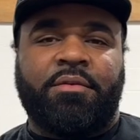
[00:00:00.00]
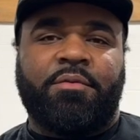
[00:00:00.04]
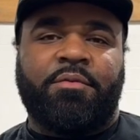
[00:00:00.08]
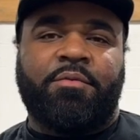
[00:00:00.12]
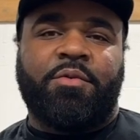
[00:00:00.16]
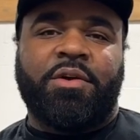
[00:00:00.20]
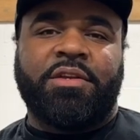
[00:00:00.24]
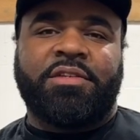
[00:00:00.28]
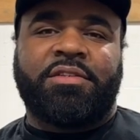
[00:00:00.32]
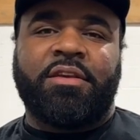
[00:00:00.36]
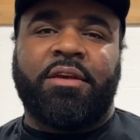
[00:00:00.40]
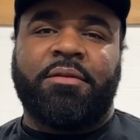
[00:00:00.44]

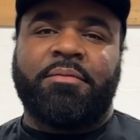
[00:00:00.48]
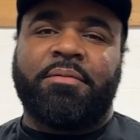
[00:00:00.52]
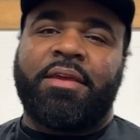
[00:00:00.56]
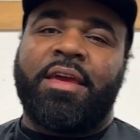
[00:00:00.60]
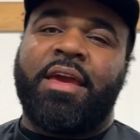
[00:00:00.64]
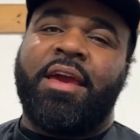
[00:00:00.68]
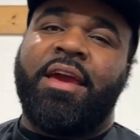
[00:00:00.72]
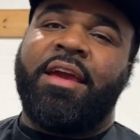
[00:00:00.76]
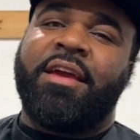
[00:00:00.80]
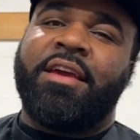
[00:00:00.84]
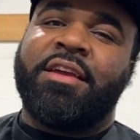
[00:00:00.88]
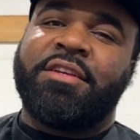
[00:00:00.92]
What's up,
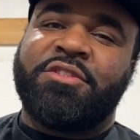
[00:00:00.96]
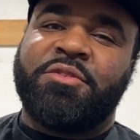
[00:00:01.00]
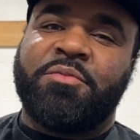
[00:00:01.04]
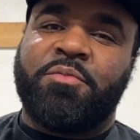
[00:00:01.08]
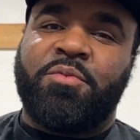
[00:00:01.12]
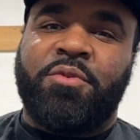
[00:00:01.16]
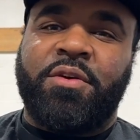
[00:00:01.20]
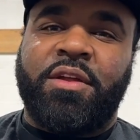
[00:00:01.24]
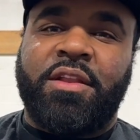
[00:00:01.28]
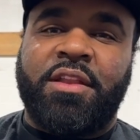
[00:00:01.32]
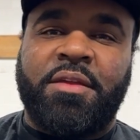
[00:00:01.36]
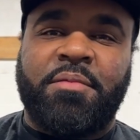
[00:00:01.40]
gang? It's your
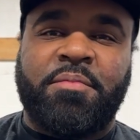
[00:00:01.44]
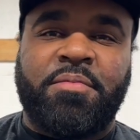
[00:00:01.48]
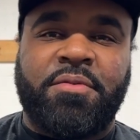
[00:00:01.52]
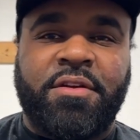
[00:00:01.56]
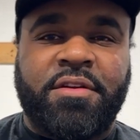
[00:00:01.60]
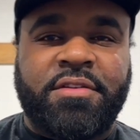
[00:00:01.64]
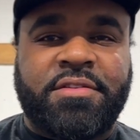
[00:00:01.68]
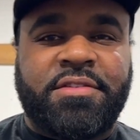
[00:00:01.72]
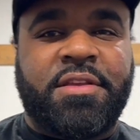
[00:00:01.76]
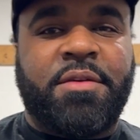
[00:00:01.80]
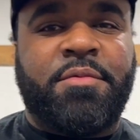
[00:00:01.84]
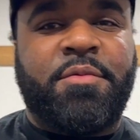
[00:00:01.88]
boy D
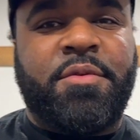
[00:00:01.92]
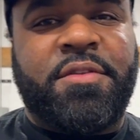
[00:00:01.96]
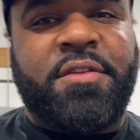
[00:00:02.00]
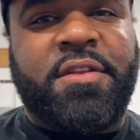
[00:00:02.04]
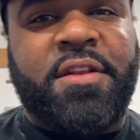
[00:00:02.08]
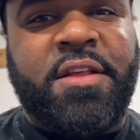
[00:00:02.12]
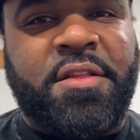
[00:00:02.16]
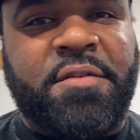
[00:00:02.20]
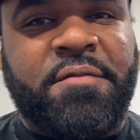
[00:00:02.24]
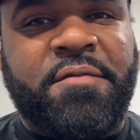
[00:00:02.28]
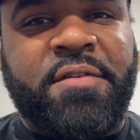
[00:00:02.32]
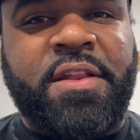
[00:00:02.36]
Brooks coming with
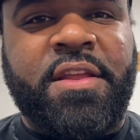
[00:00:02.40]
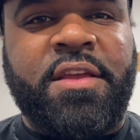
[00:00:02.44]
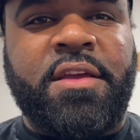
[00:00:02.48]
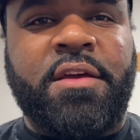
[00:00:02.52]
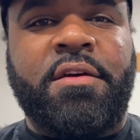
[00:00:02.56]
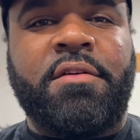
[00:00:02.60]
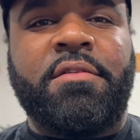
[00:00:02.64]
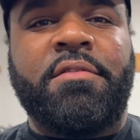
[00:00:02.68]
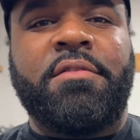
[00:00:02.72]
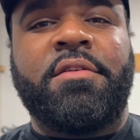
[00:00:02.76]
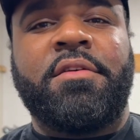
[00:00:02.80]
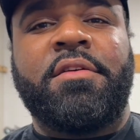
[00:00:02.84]
another
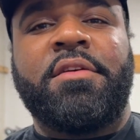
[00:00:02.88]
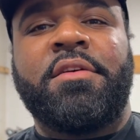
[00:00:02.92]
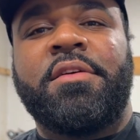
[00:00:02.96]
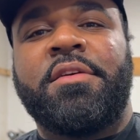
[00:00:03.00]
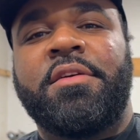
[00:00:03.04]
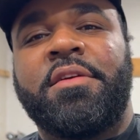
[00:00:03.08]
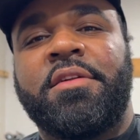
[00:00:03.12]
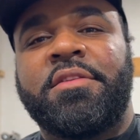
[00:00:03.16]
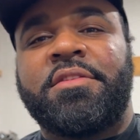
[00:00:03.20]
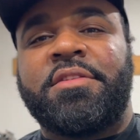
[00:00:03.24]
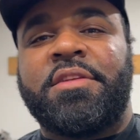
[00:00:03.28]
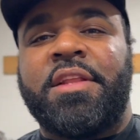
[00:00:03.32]
video.
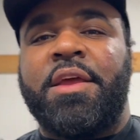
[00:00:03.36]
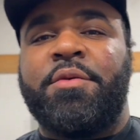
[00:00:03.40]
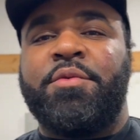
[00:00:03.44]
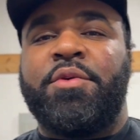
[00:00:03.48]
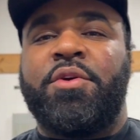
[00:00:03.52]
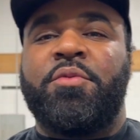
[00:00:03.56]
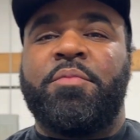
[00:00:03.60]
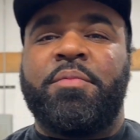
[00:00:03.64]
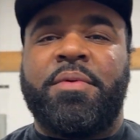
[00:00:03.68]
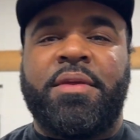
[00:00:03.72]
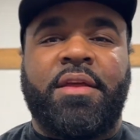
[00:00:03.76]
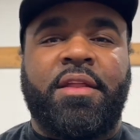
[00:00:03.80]
Today we're
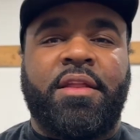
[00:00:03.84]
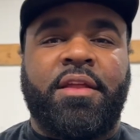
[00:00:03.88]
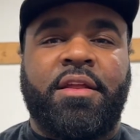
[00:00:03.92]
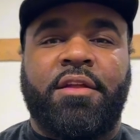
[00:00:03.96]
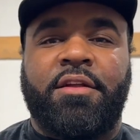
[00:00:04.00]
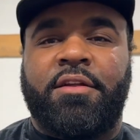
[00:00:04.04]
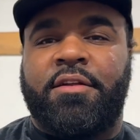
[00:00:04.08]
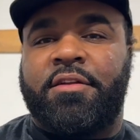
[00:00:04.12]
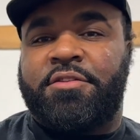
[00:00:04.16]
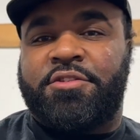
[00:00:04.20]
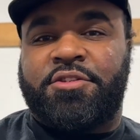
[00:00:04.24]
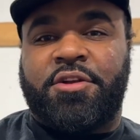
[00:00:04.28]
gonna be in
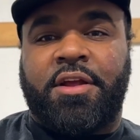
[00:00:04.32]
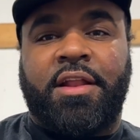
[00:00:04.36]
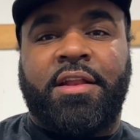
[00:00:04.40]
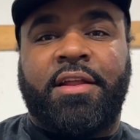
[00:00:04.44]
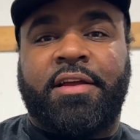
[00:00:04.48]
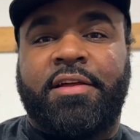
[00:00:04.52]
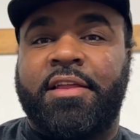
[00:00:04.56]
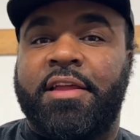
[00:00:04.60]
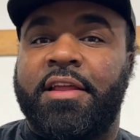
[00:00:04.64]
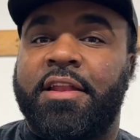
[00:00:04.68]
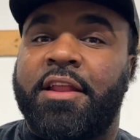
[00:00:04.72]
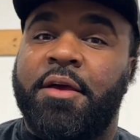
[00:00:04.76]
here trying to
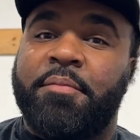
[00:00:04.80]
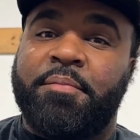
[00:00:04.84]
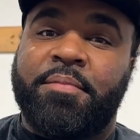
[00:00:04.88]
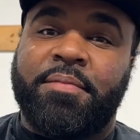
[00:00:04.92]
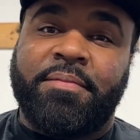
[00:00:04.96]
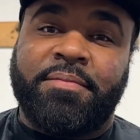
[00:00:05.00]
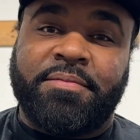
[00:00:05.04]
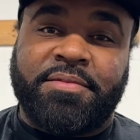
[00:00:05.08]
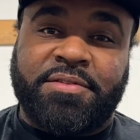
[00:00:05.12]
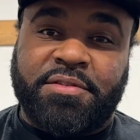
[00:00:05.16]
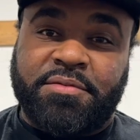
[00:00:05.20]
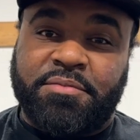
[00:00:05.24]
clean up
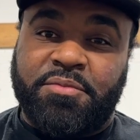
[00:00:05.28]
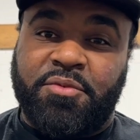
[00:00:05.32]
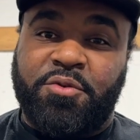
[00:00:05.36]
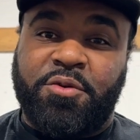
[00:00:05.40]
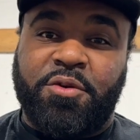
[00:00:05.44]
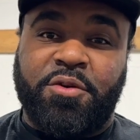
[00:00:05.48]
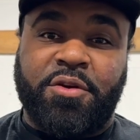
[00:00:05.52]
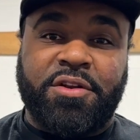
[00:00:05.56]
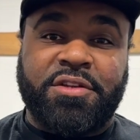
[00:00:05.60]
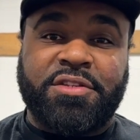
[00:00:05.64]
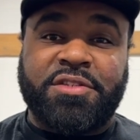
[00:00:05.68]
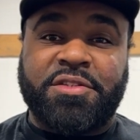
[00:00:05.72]
some
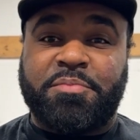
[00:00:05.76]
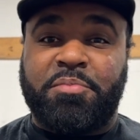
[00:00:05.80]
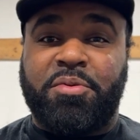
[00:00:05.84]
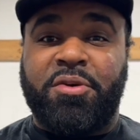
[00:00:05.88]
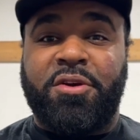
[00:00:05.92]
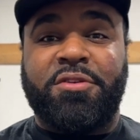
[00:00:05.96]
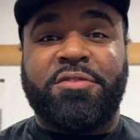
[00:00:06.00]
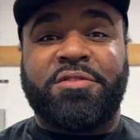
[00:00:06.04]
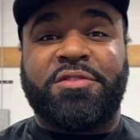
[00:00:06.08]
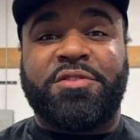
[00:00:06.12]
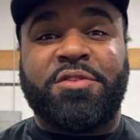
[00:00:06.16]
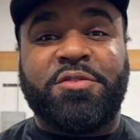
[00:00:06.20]
more. This is
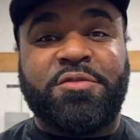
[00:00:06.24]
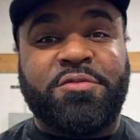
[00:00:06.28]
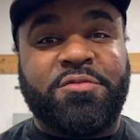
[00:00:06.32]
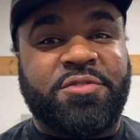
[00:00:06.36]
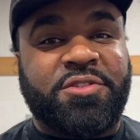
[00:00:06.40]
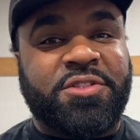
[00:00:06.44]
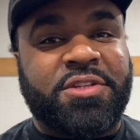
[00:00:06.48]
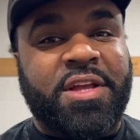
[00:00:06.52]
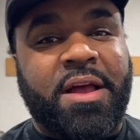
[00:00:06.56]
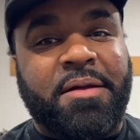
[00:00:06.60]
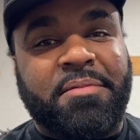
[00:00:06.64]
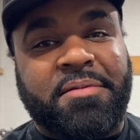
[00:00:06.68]
part two,
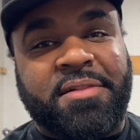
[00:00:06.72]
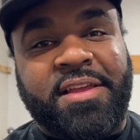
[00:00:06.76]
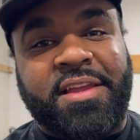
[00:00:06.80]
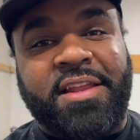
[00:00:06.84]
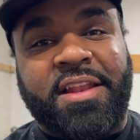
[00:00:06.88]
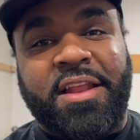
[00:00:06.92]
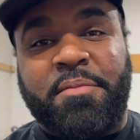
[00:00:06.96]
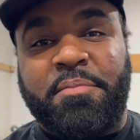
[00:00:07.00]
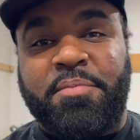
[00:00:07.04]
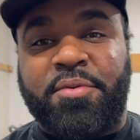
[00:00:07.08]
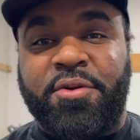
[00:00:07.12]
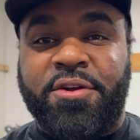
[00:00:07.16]
shop
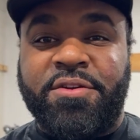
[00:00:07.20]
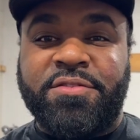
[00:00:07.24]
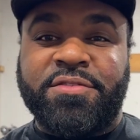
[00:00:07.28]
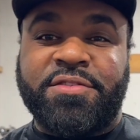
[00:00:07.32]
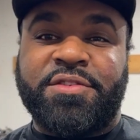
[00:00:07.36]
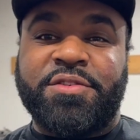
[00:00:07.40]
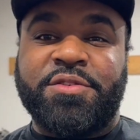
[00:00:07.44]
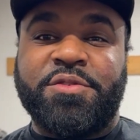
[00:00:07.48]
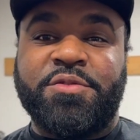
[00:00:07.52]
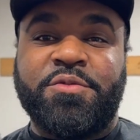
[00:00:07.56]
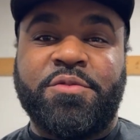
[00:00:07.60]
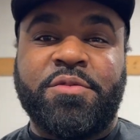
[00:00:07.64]
cleanup part
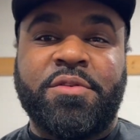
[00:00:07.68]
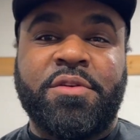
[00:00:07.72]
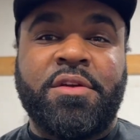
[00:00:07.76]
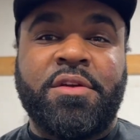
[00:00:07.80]
two.